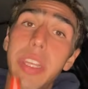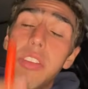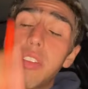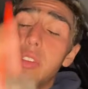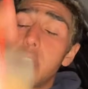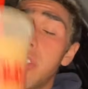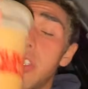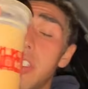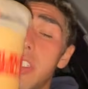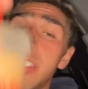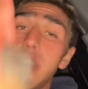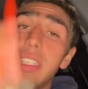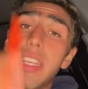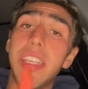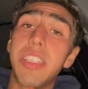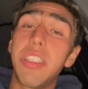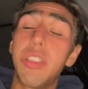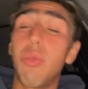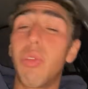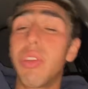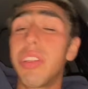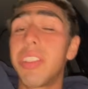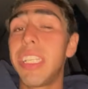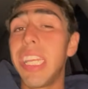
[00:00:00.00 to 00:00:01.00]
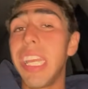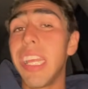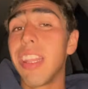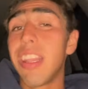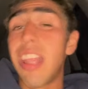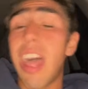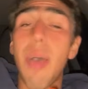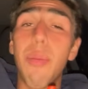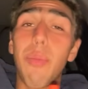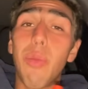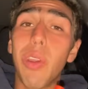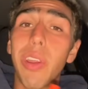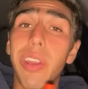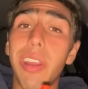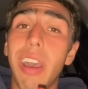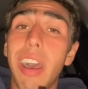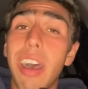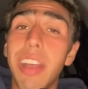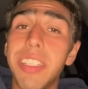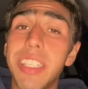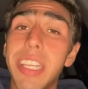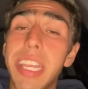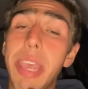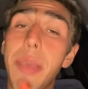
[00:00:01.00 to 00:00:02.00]
So just in case you want to see a lot more
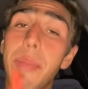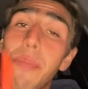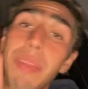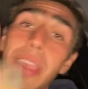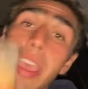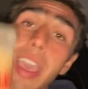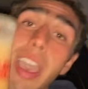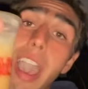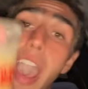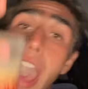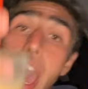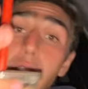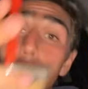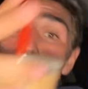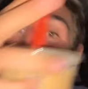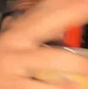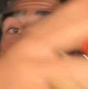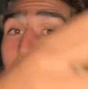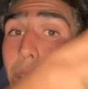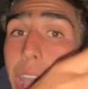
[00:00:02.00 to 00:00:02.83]
content, I don't know why